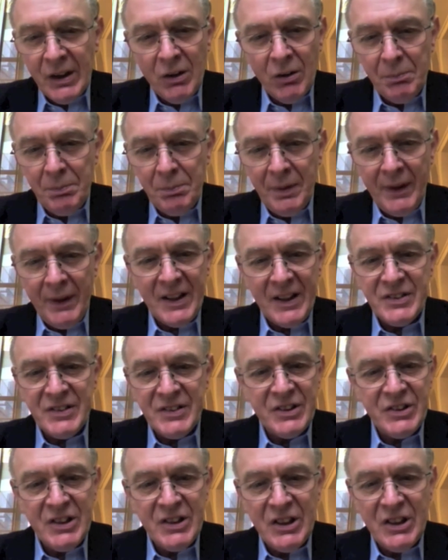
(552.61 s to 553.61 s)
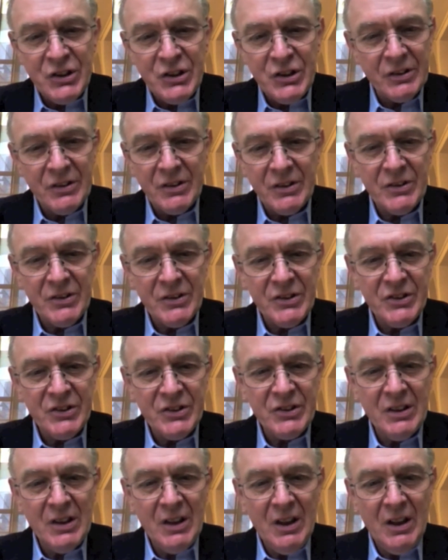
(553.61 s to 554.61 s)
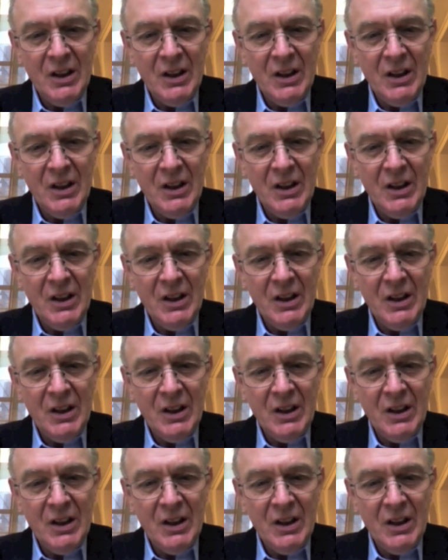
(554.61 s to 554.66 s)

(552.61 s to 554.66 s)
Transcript: complex decisions,